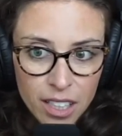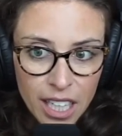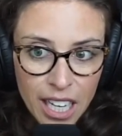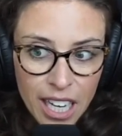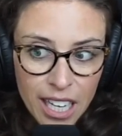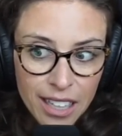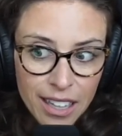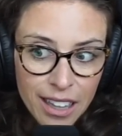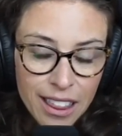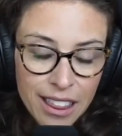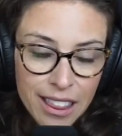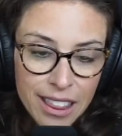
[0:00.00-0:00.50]

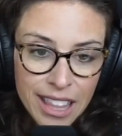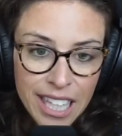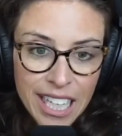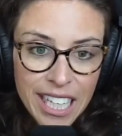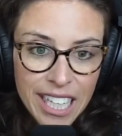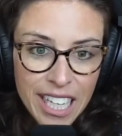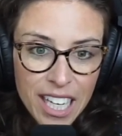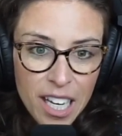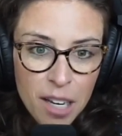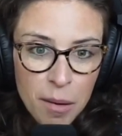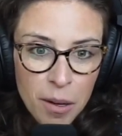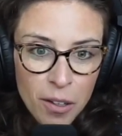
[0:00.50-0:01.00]
And
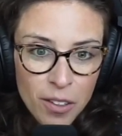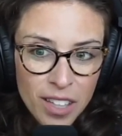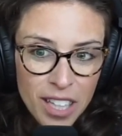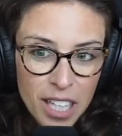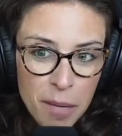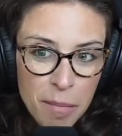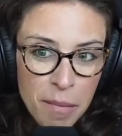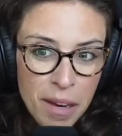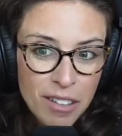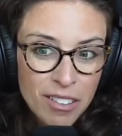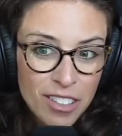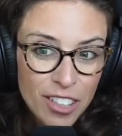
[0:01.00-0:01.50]
thinking about the
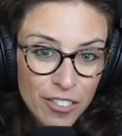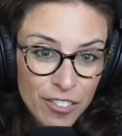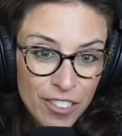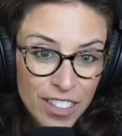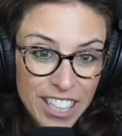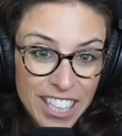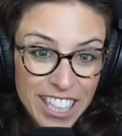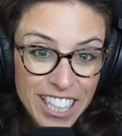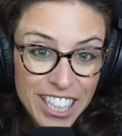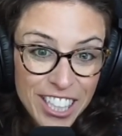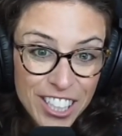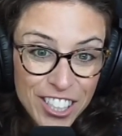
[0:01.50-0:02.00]
amount of
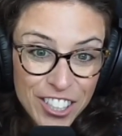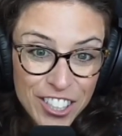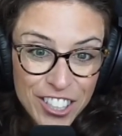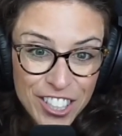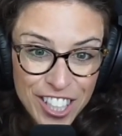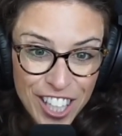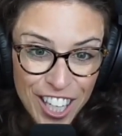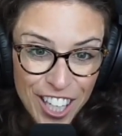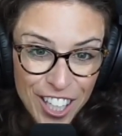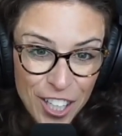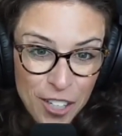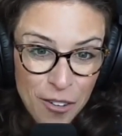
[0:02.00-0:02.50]
years
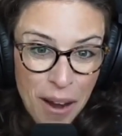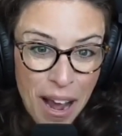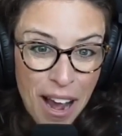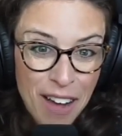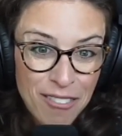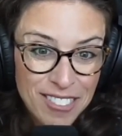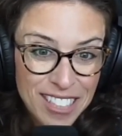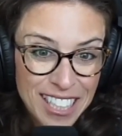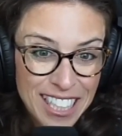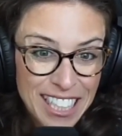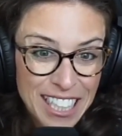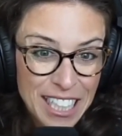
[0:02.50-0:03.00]
that you
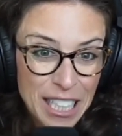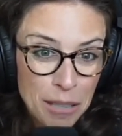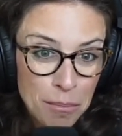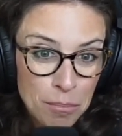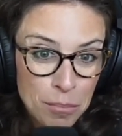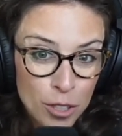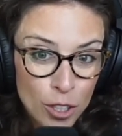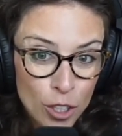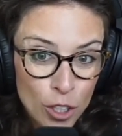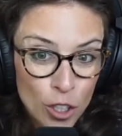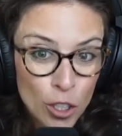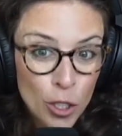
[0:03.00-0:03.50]
have to
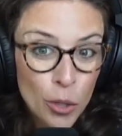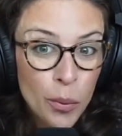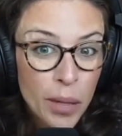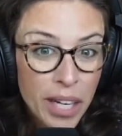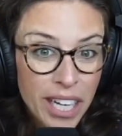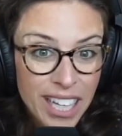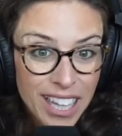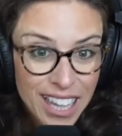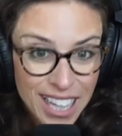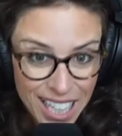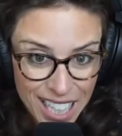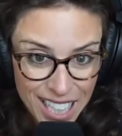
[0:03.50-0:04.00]
keep
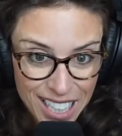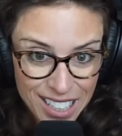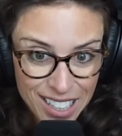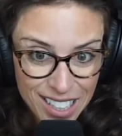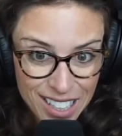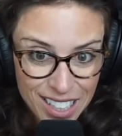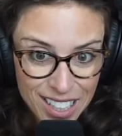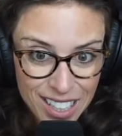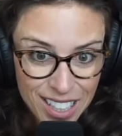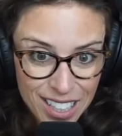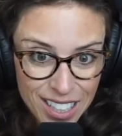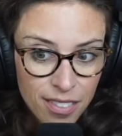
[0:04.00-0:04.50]
doing
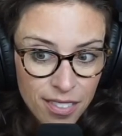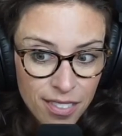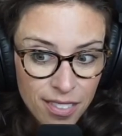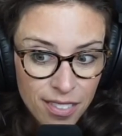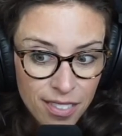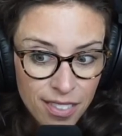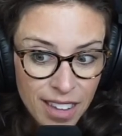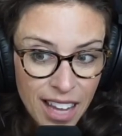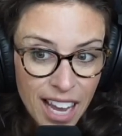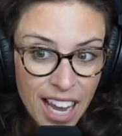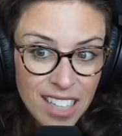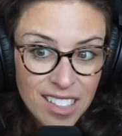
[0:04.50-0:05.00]
this,
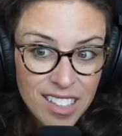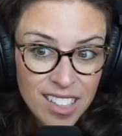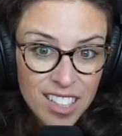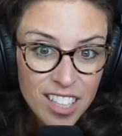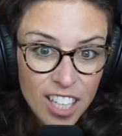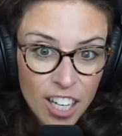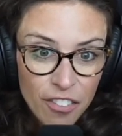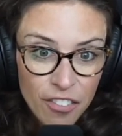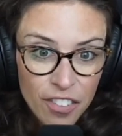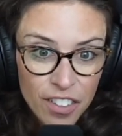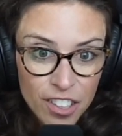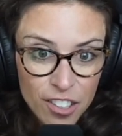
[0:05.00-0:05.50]
that's
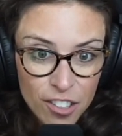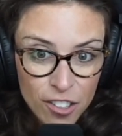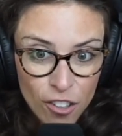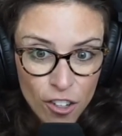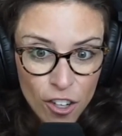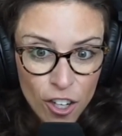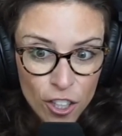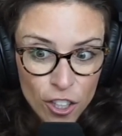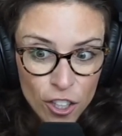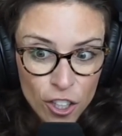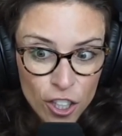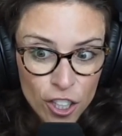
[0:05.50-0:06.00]
enough
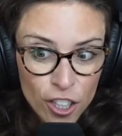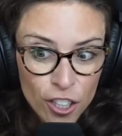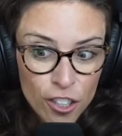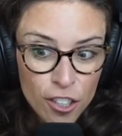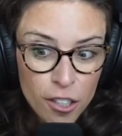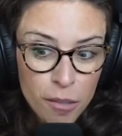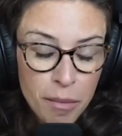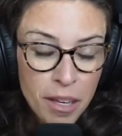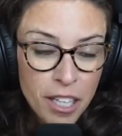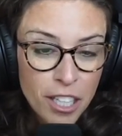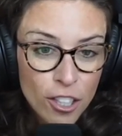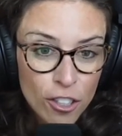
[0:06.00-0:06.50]
exhaustion
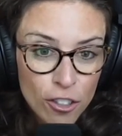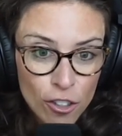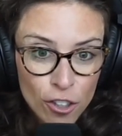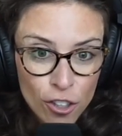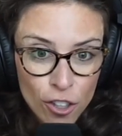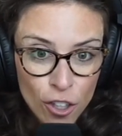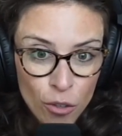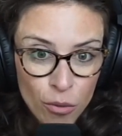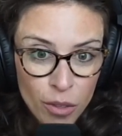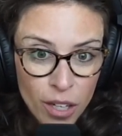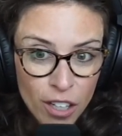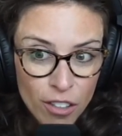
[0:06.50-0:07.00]
to make you
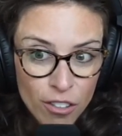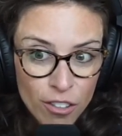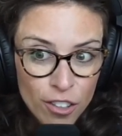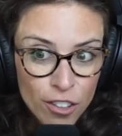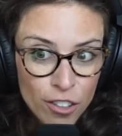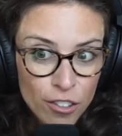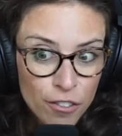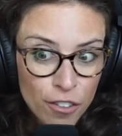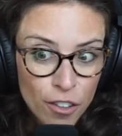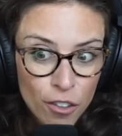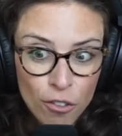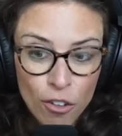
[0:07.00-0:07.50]
zone out on
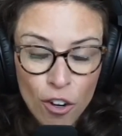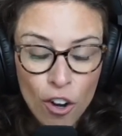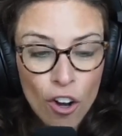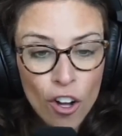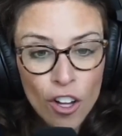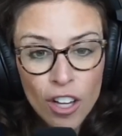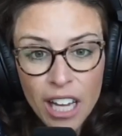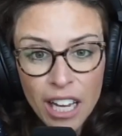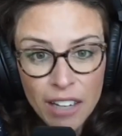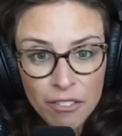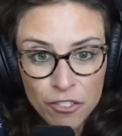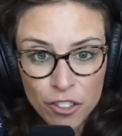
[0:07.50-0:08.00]
your phone
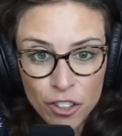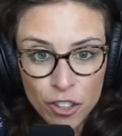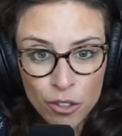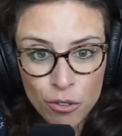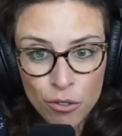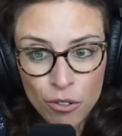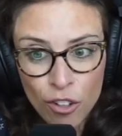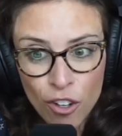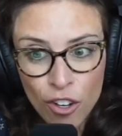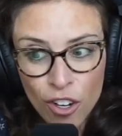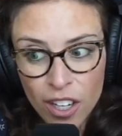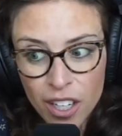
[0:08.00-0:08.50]
all
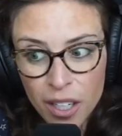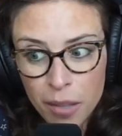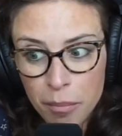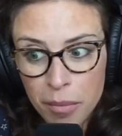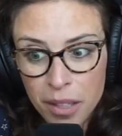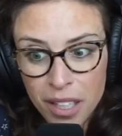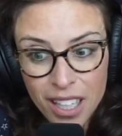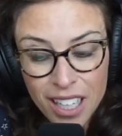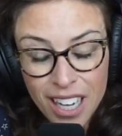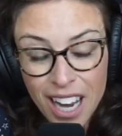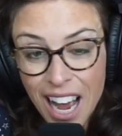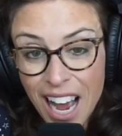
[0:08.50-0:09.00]
afternoon long and
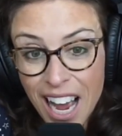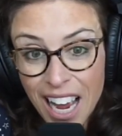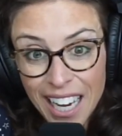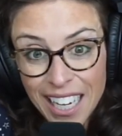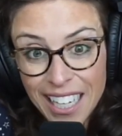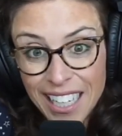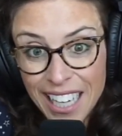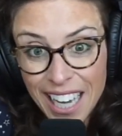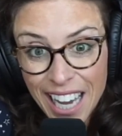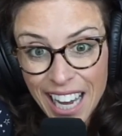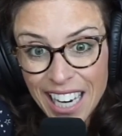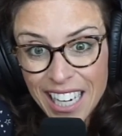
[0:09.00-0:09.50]
be like, I
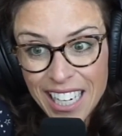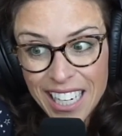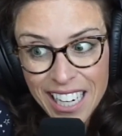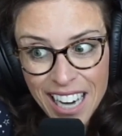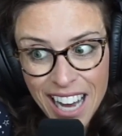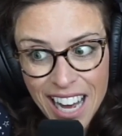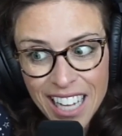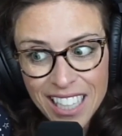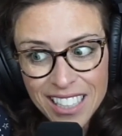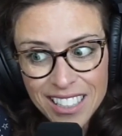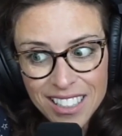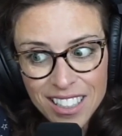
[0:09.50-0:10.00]

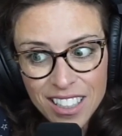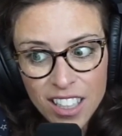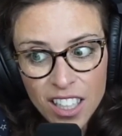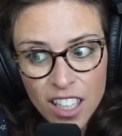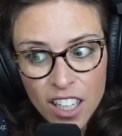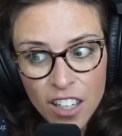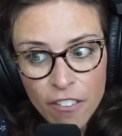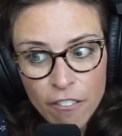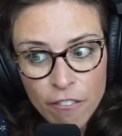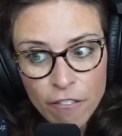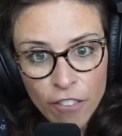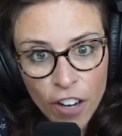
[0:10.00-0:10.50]
cannot
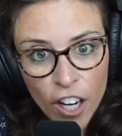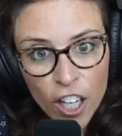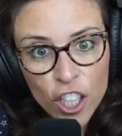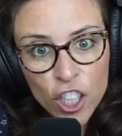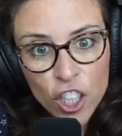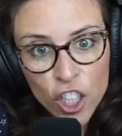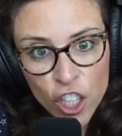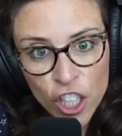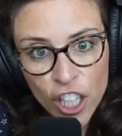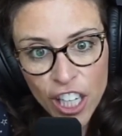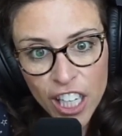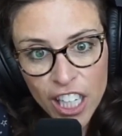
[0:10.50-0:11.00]

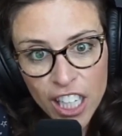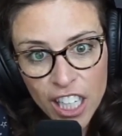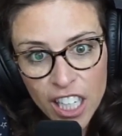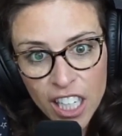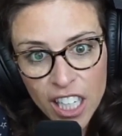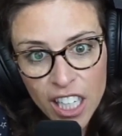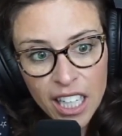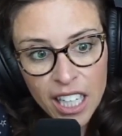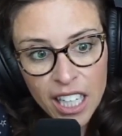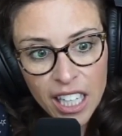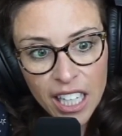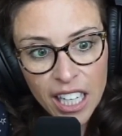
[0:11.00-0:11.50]
function
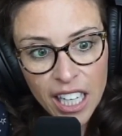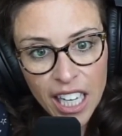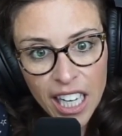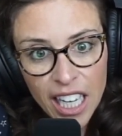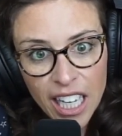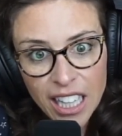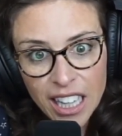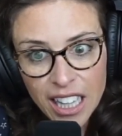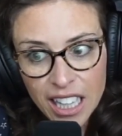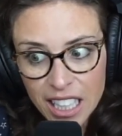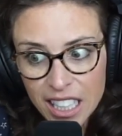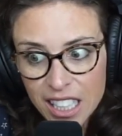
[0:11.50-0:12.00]

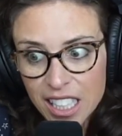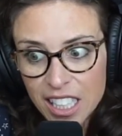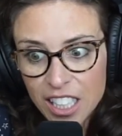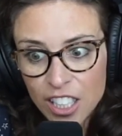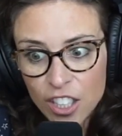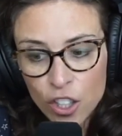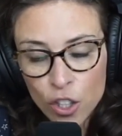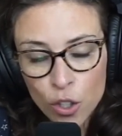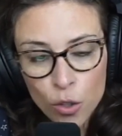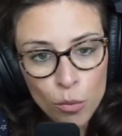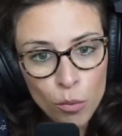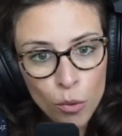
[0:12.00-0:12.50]
and listen
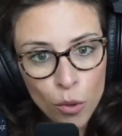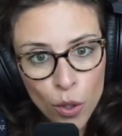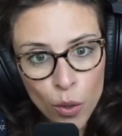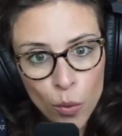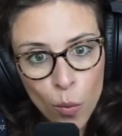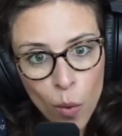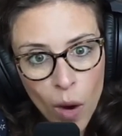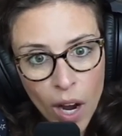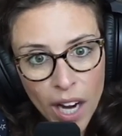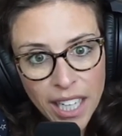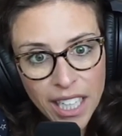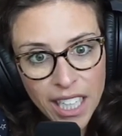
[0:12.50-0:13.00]
to more
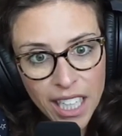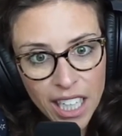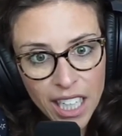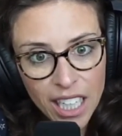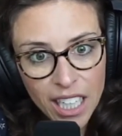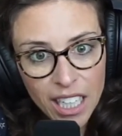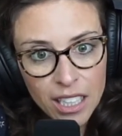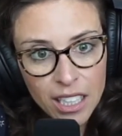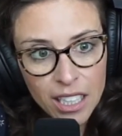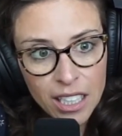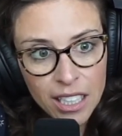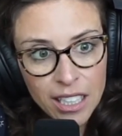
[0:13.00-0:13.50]

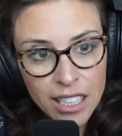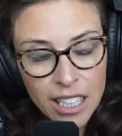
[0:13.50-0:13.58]
whining.